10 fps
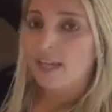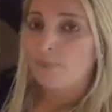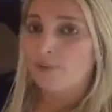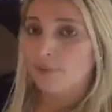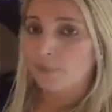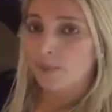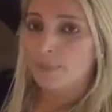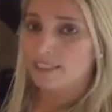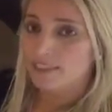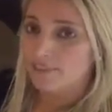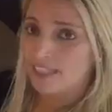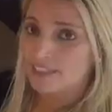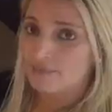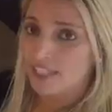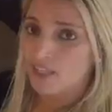But for purposes of
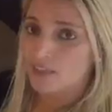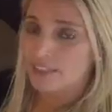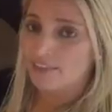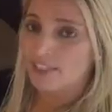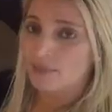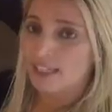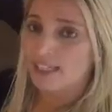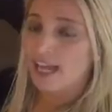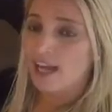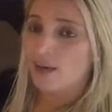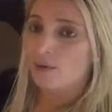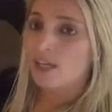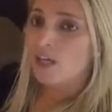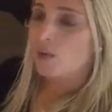this video series right now,